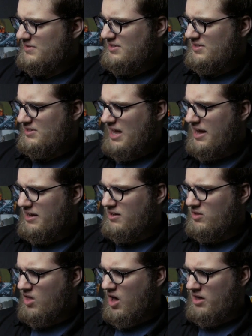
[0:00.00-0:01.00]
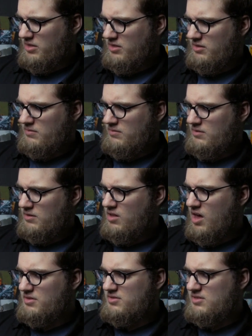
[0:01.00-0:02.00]
sackcloth,
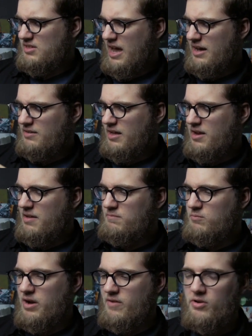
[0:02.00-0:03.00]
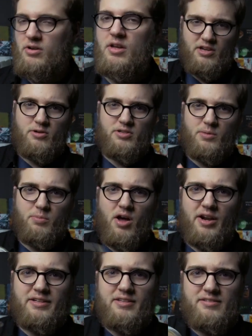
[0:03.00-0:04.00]
cloth sack, whatever. So here's the
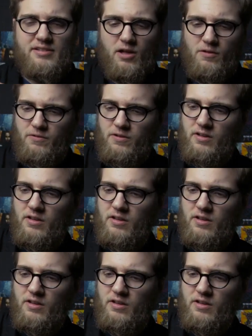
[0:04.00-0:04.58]
product itself.